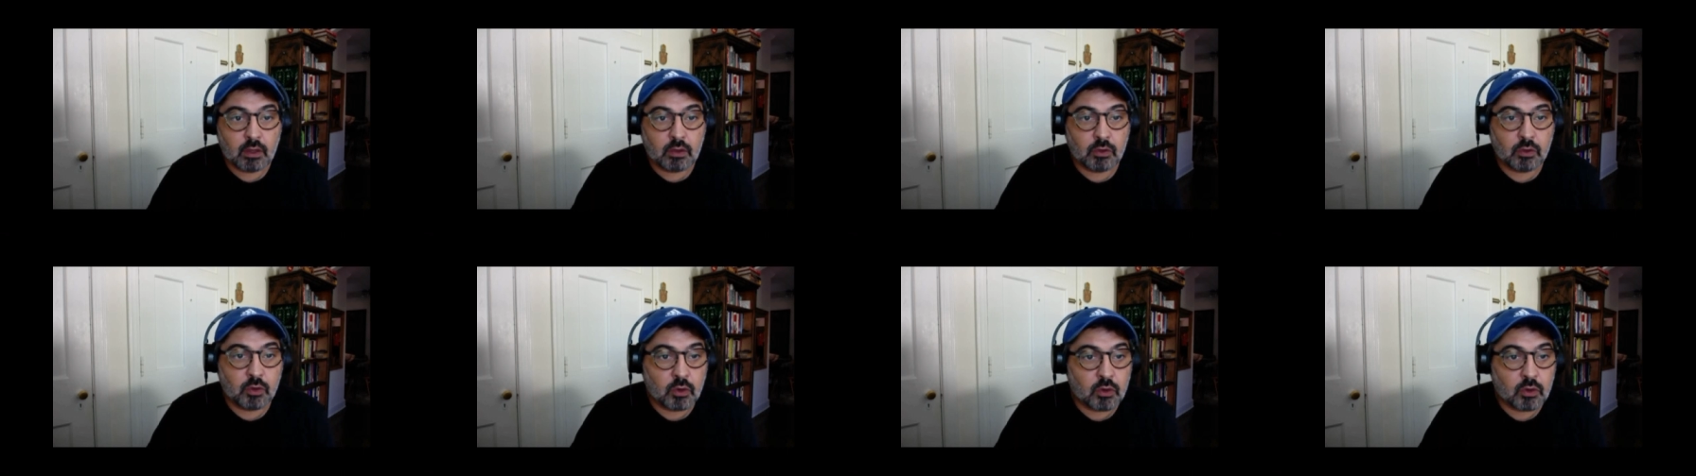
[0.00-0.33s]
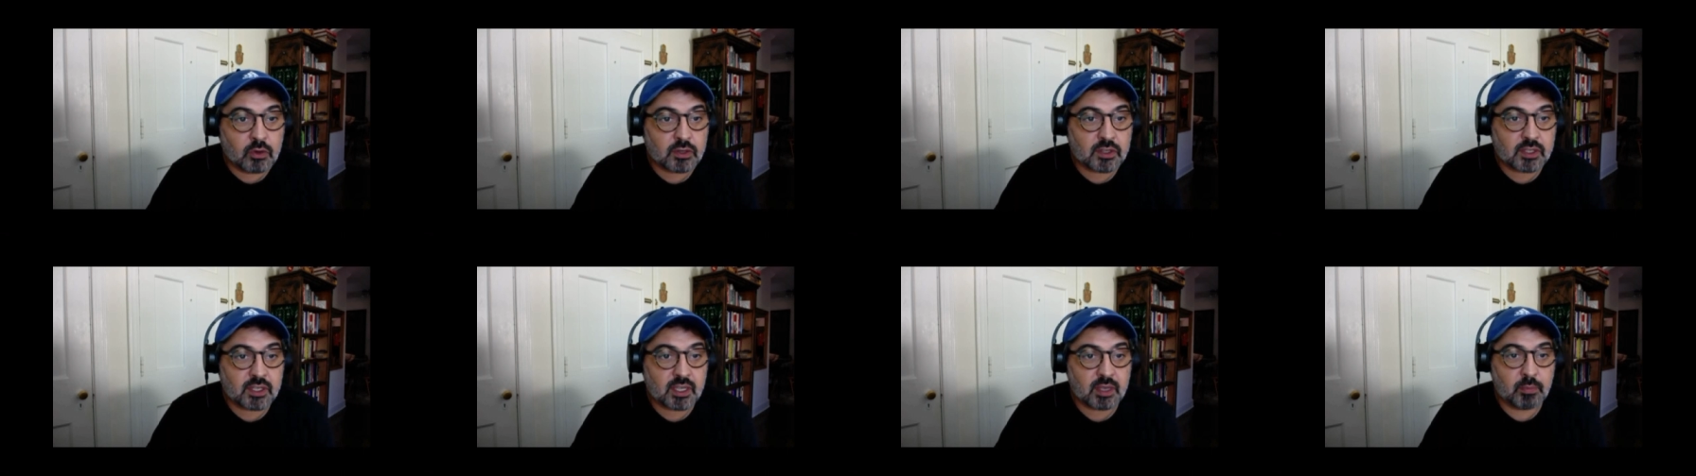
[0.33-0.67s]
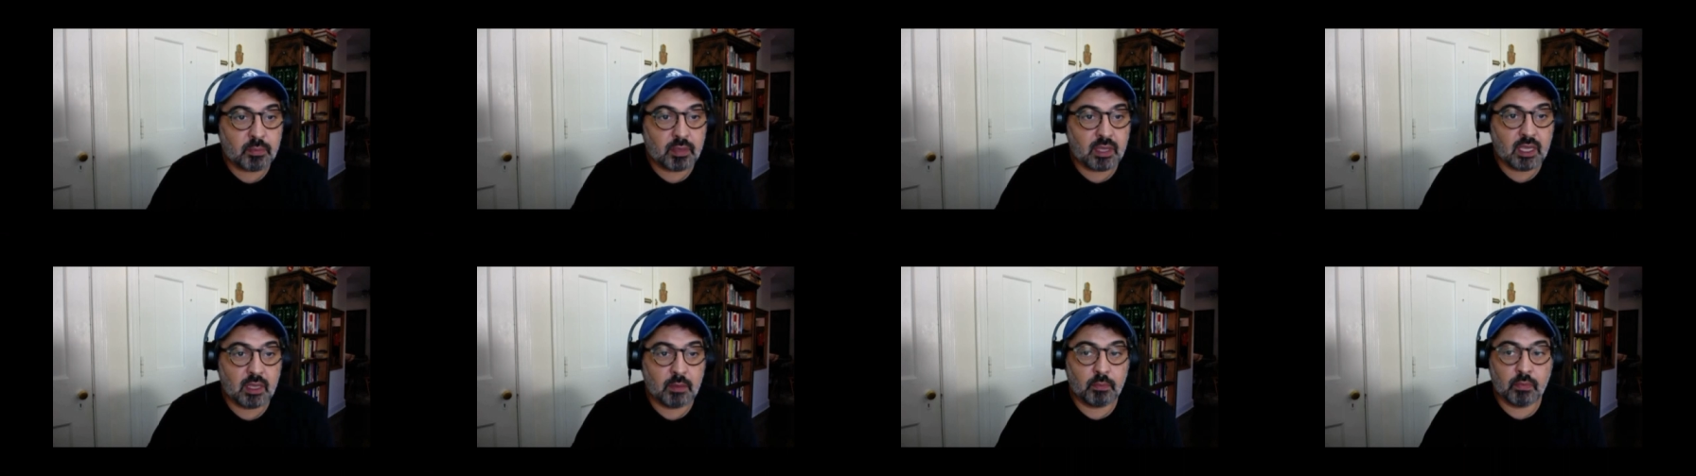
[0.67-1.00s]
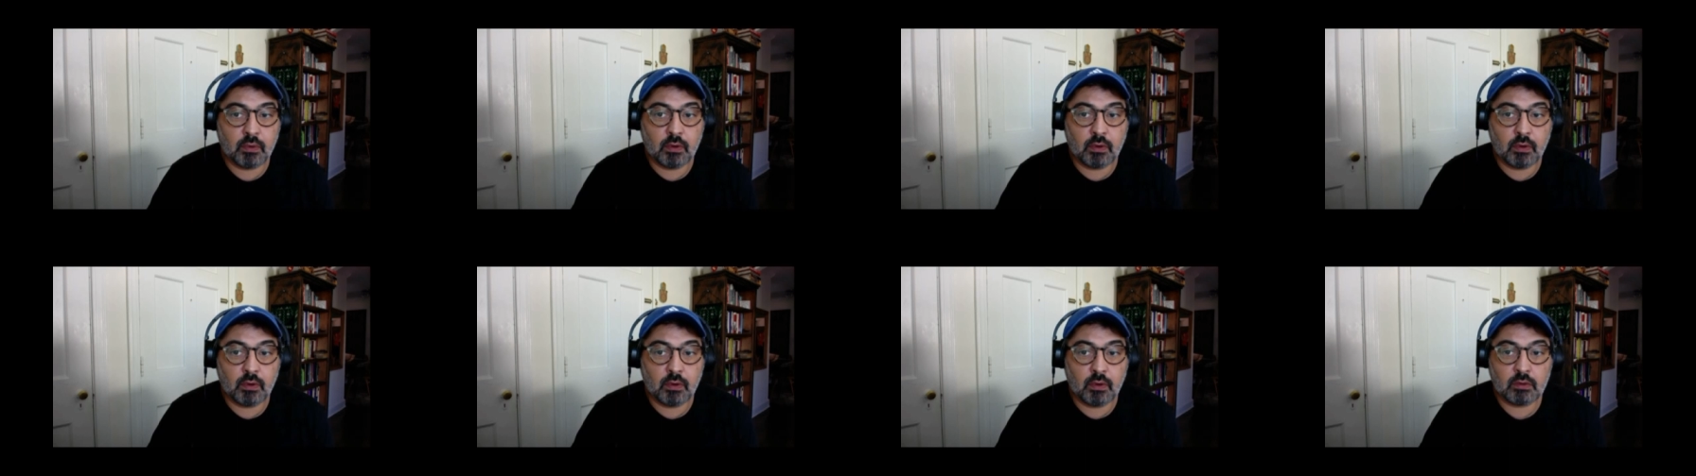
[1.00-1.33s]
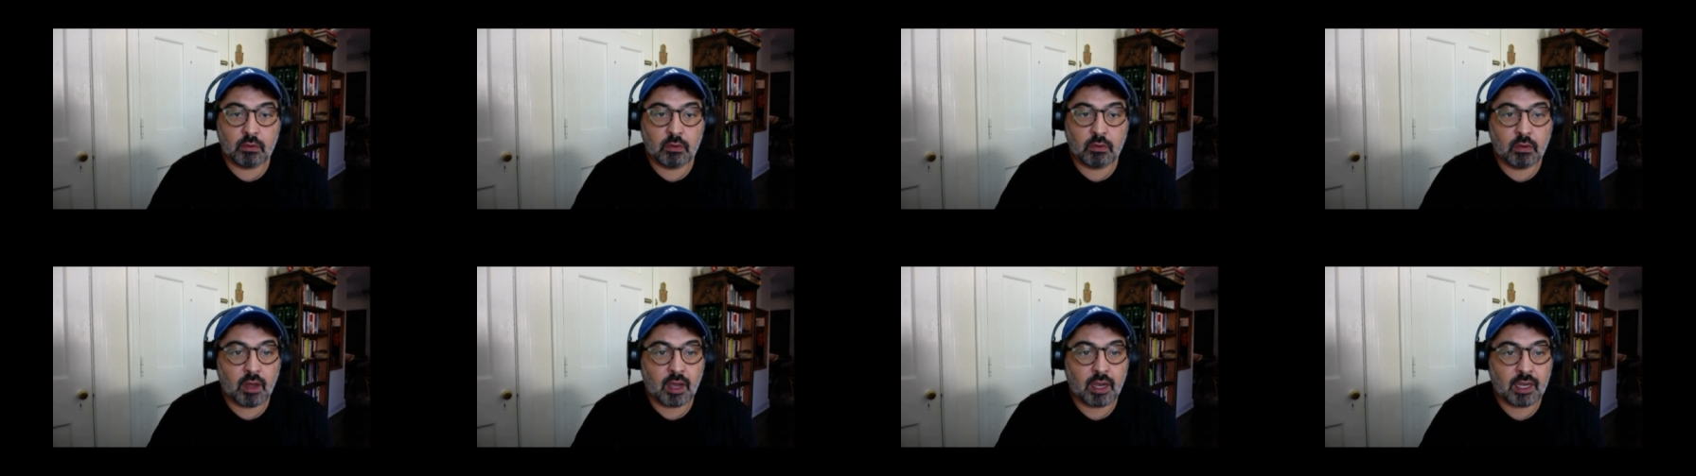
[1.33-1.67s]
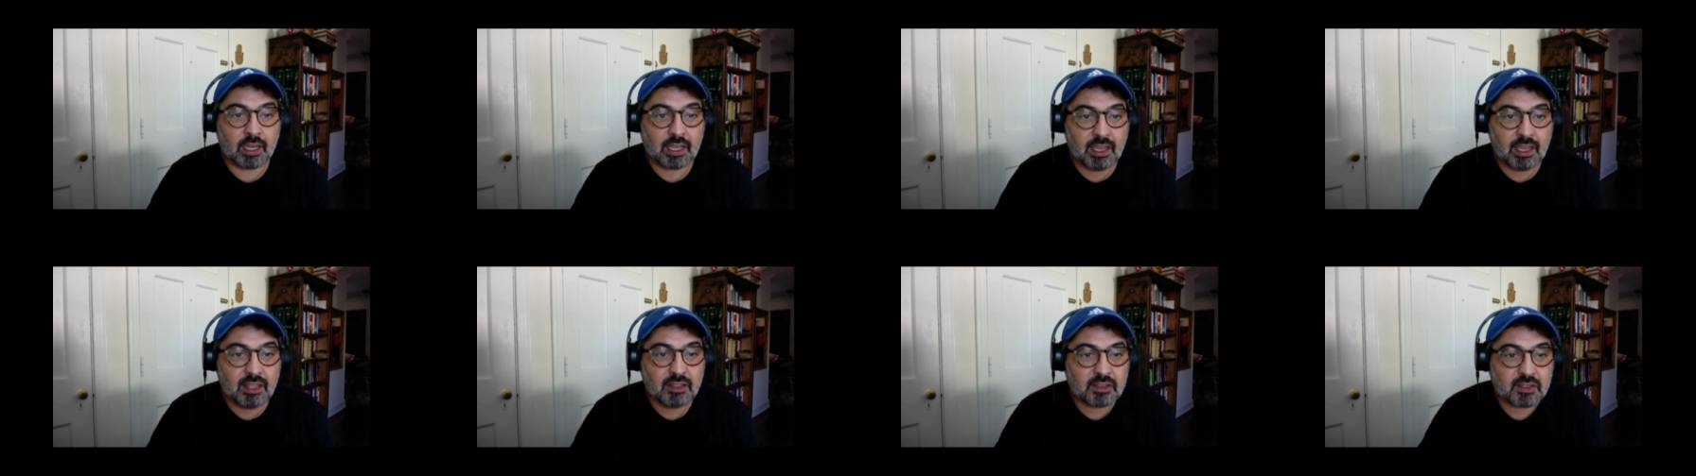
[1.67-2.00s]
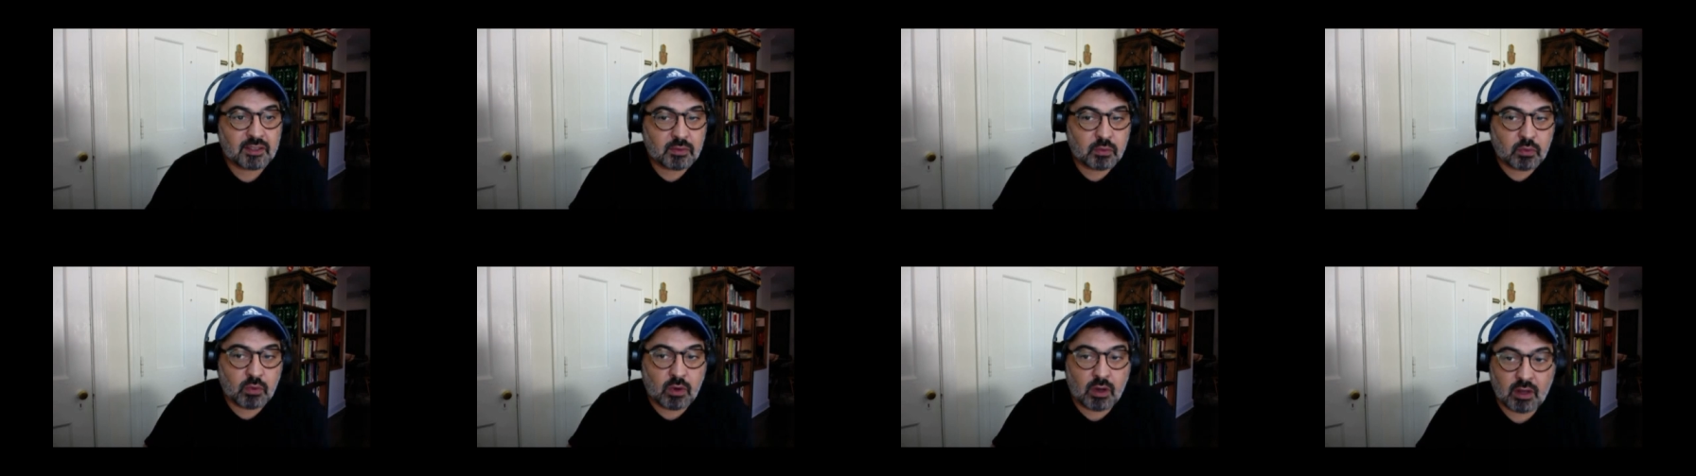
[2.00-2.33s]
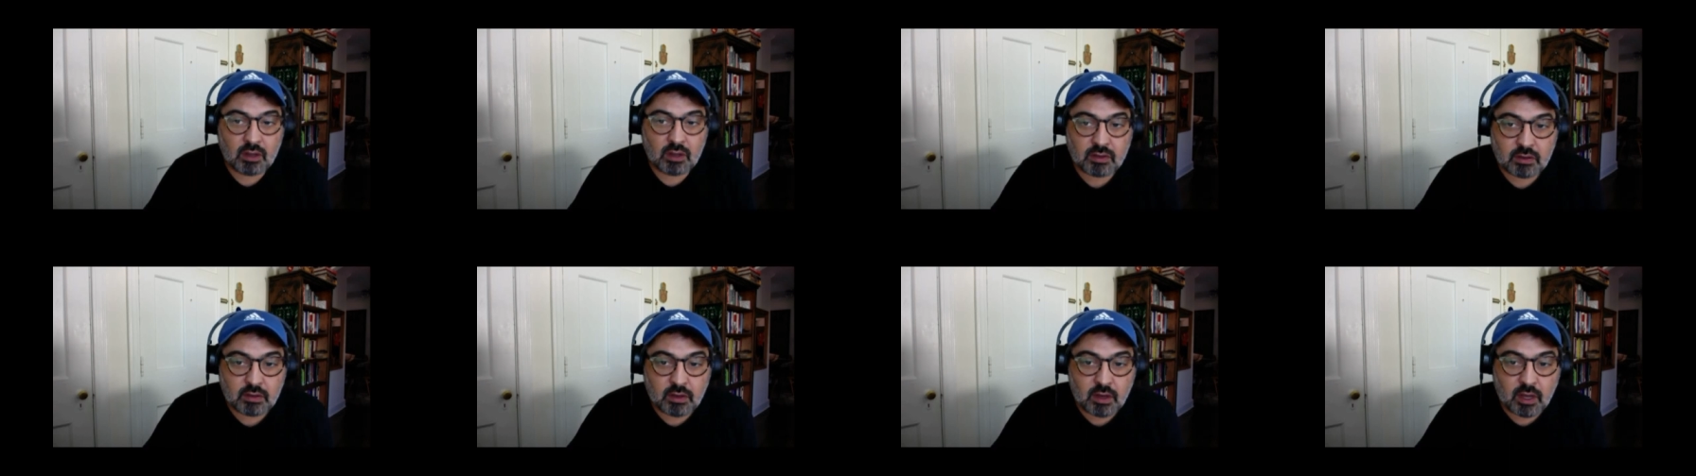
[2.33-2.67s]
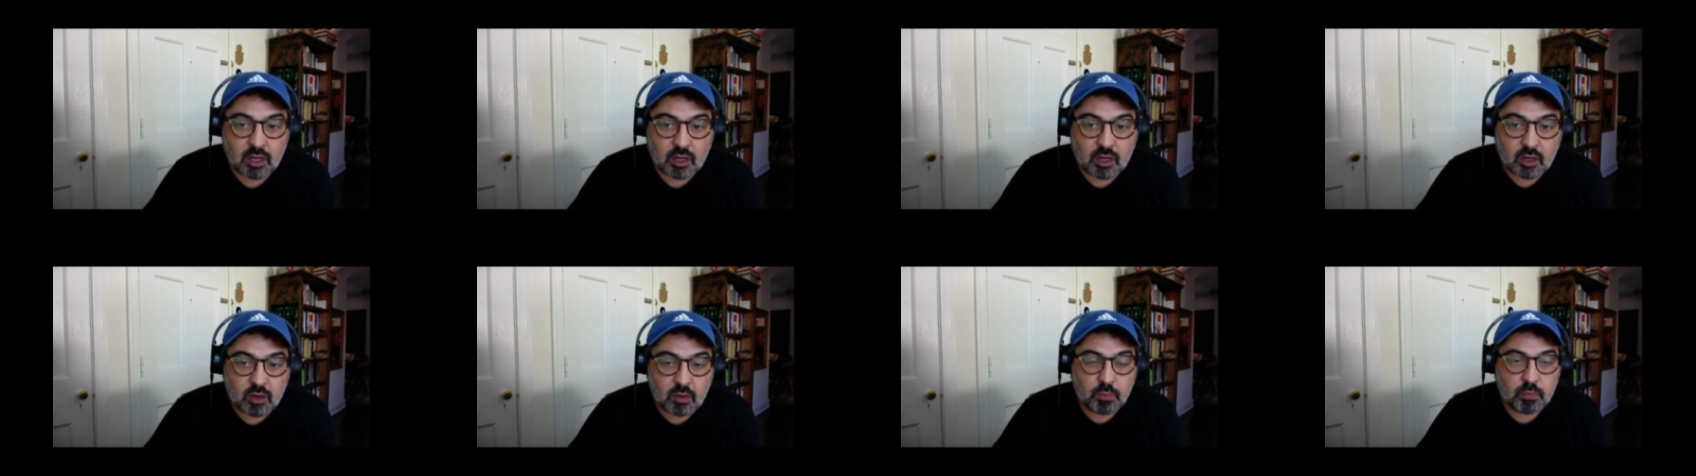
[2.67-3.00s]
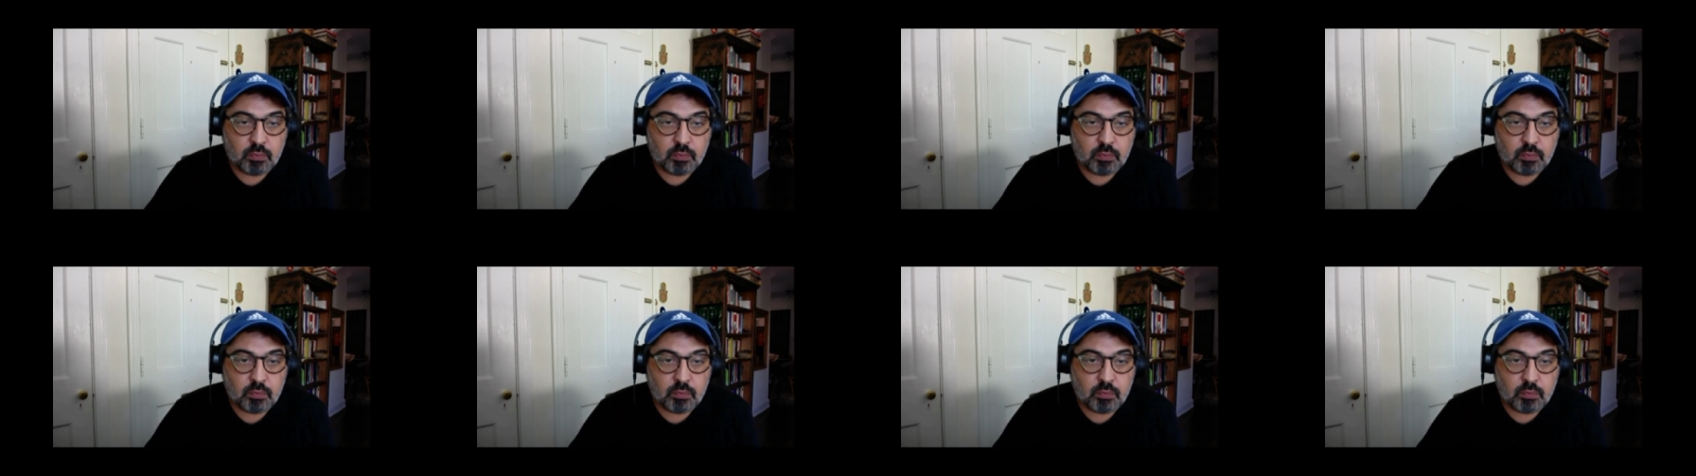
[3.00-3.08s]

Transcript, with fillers: Durzi people, to like, it was like a